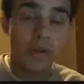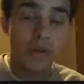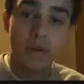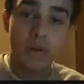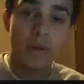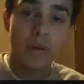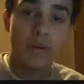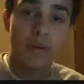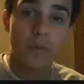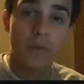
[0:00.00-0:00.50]
all
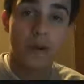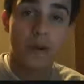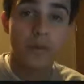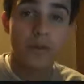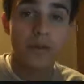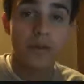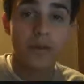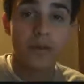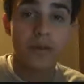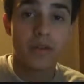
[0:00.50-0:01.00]
you
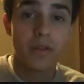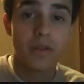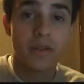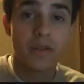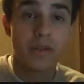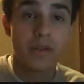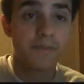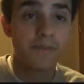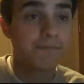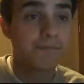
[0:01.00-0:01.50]
interwebbers
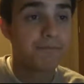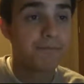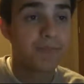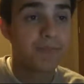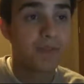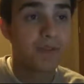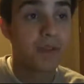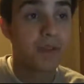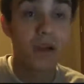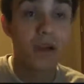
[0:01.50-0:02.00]

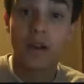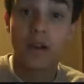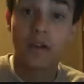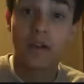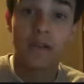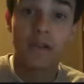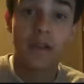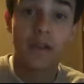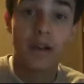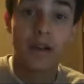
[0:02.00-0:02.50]

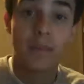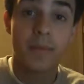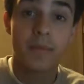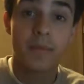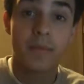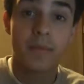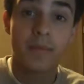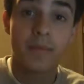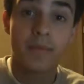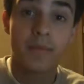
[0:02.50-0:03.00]
another
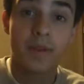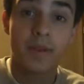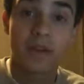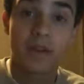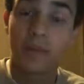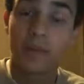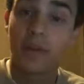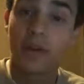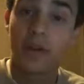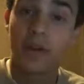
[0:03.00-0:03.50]
time,
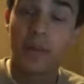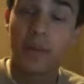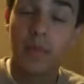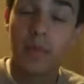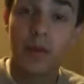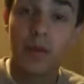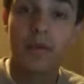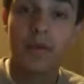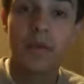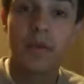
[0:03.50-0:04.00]
because I'm sure there'll
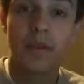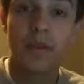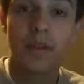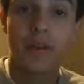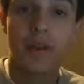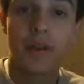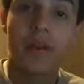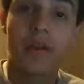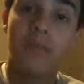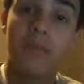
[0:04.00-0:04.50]
be more
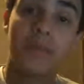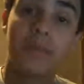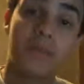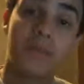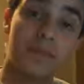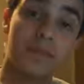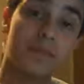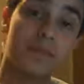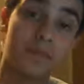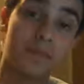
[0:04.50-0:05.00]
reviews to come.
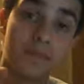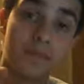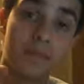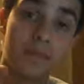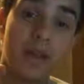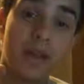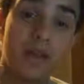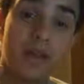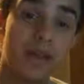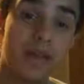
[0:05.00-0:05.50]

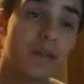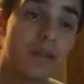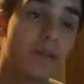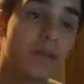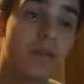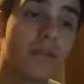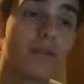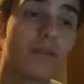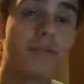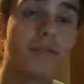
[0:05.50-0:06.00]
Peace.